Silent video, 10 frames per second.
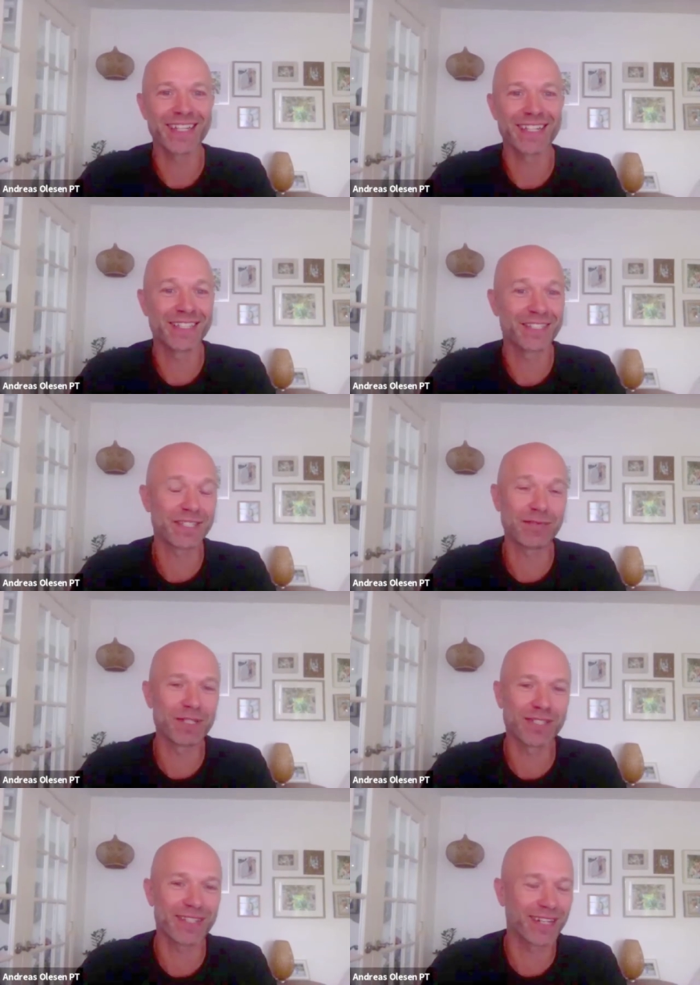they
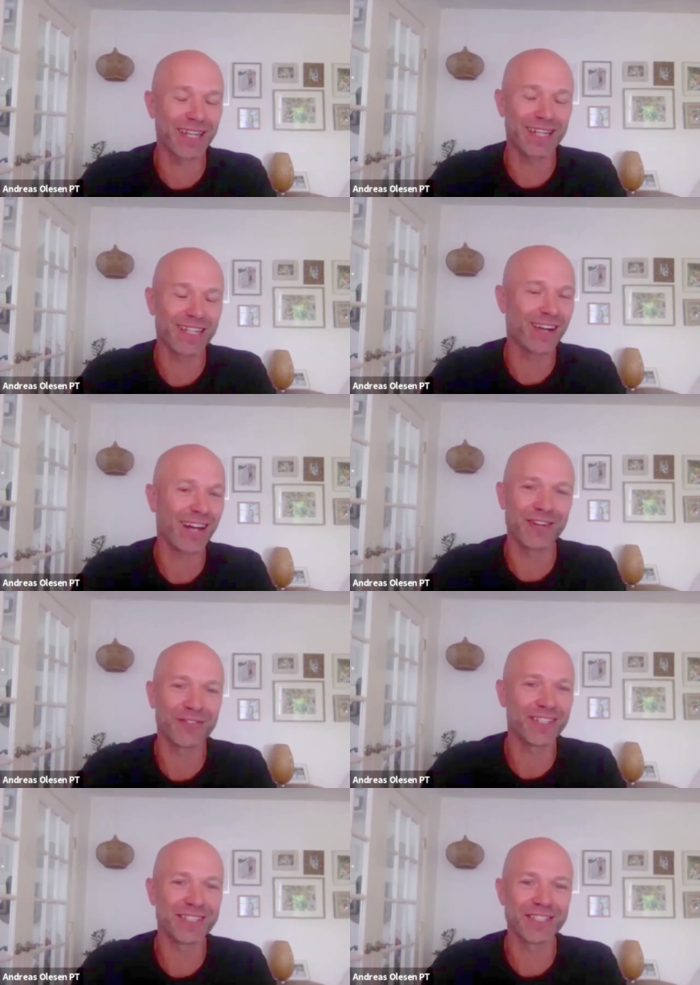simply said like, no, I
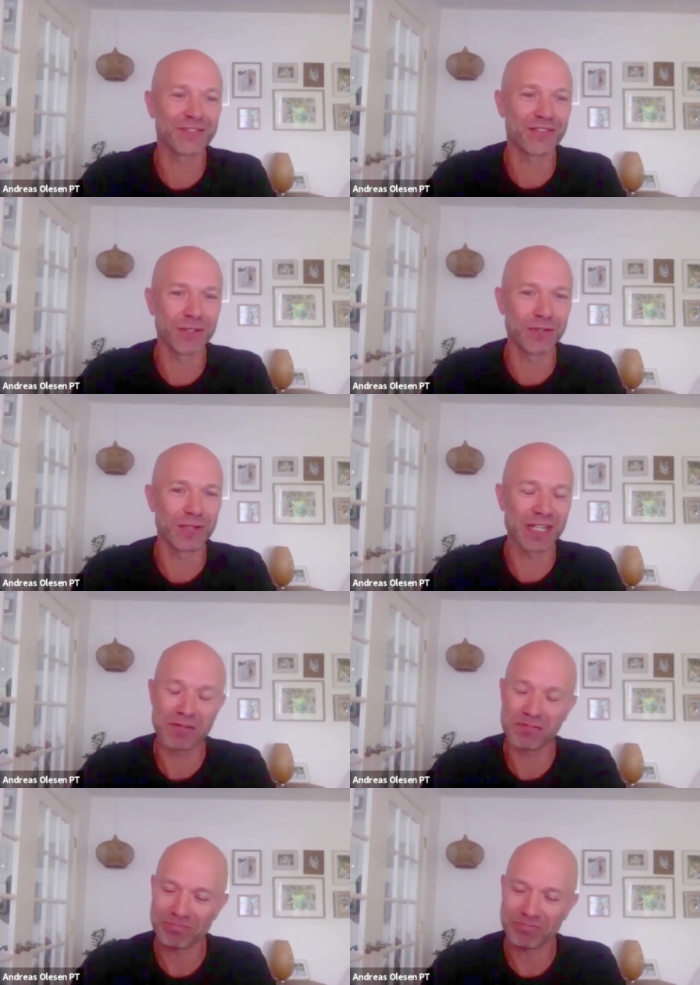don't think this is for you. And I,